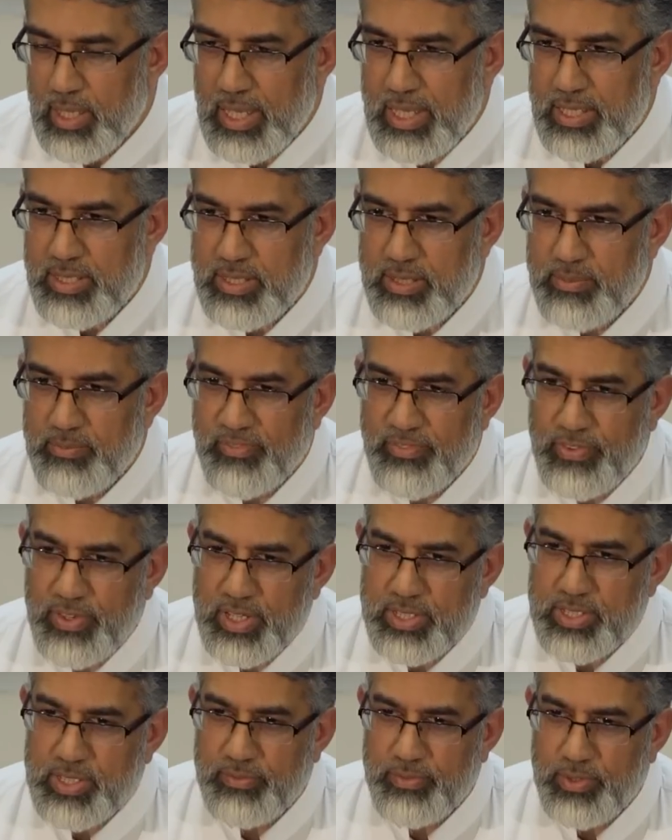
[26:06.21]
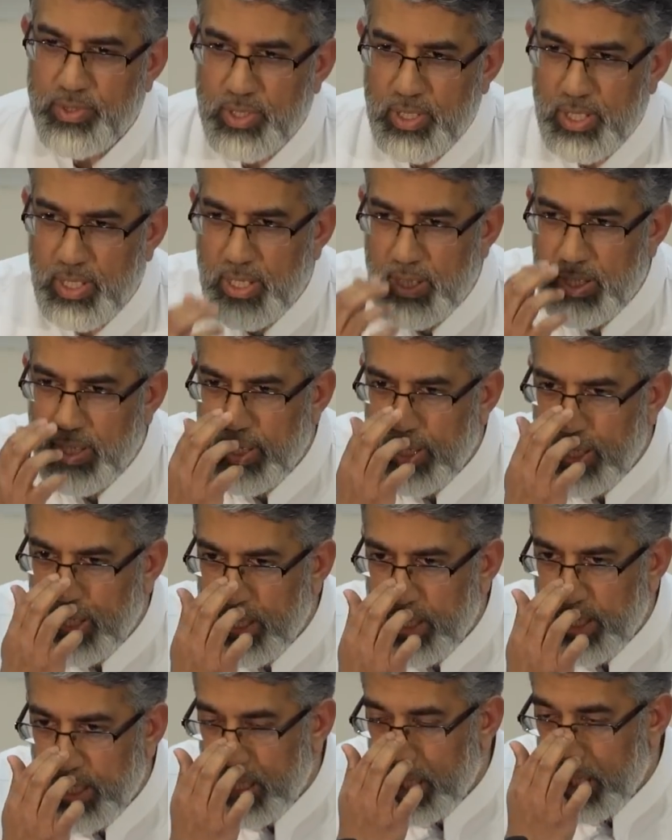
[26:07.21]
Ism, first of all,
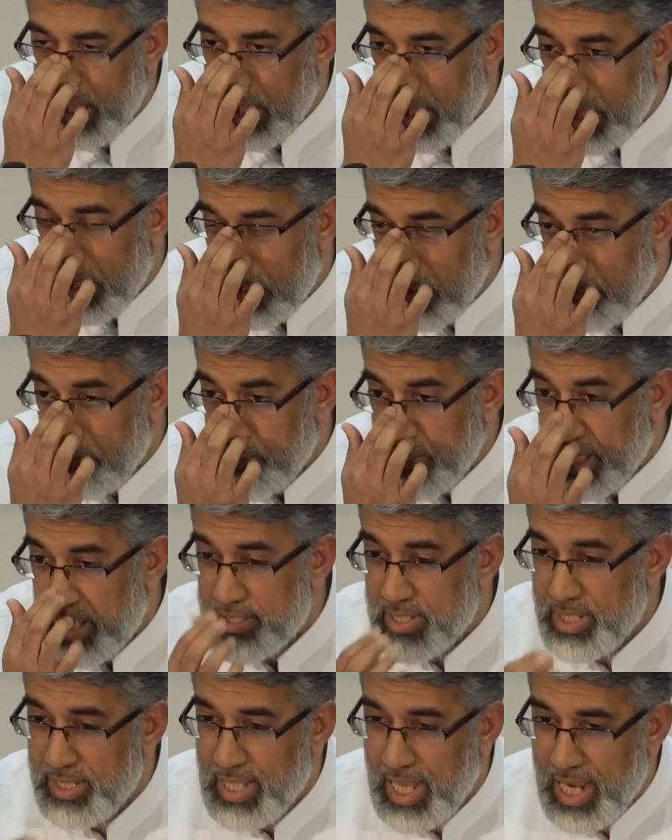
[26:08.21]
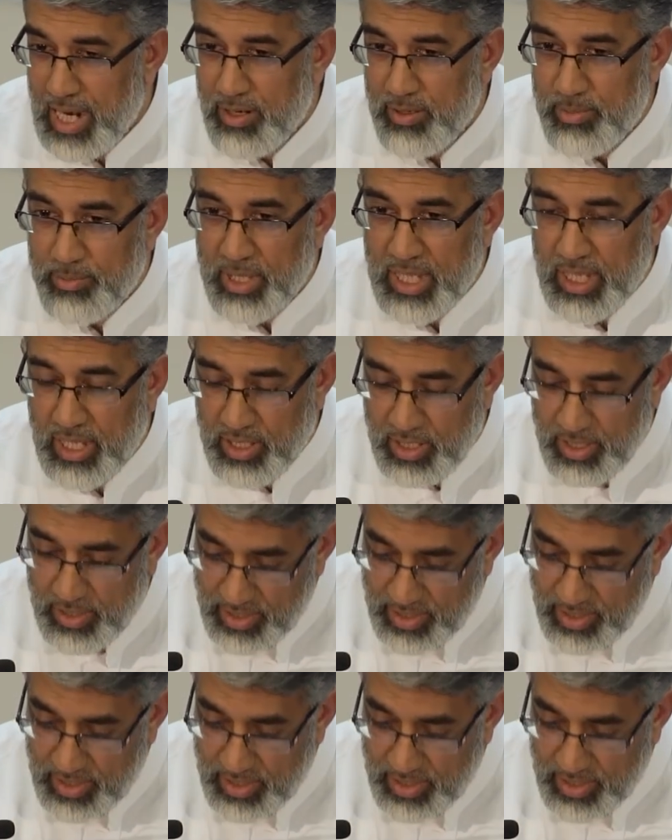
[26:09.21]
because in Arabic,